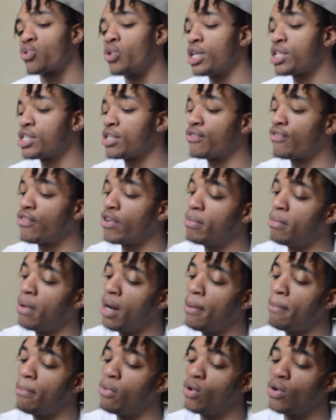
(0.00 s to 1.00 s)
question from
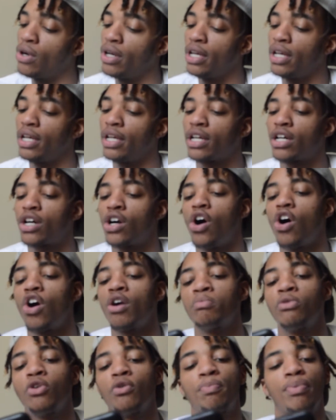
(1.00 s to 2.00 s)
my boy
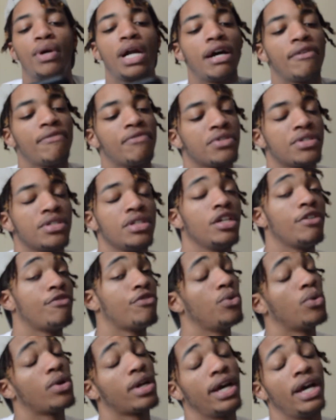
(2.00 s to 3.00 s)
Carmel Prophecy. If
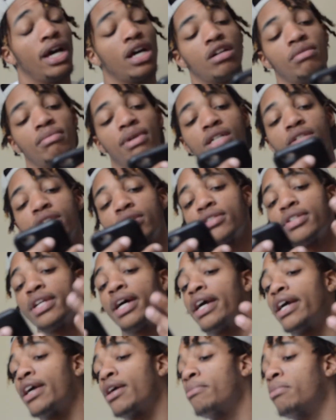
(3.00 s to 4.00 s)
you want to add him, that's his
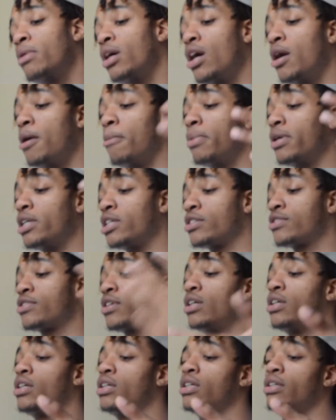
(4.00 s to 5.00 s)
name. But his
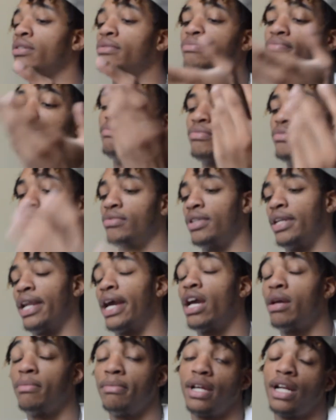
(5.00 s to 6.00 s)

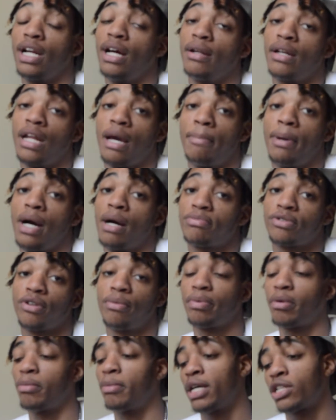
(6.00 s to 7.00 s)
name that pops
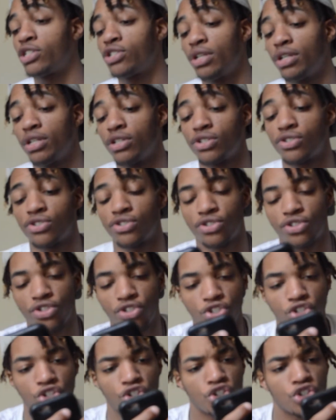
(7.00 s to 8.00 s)
up on my shit is
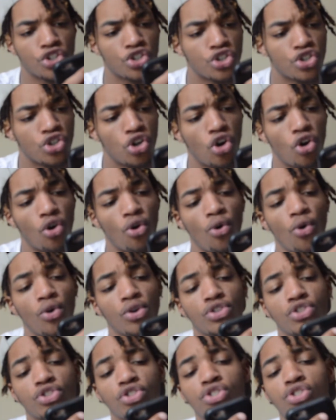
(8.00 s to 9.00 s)

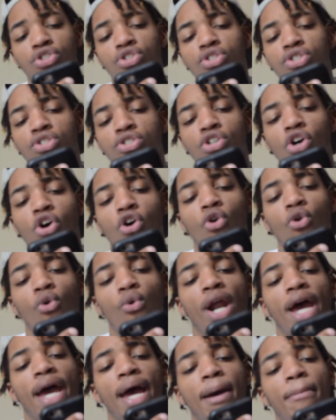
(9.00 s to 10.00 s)
Sorab.
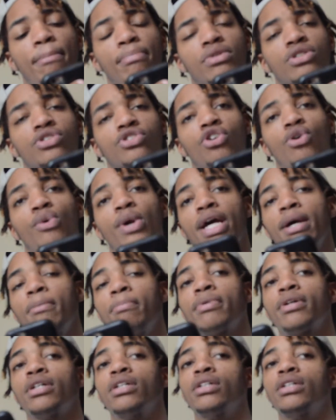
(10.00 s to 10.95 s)
I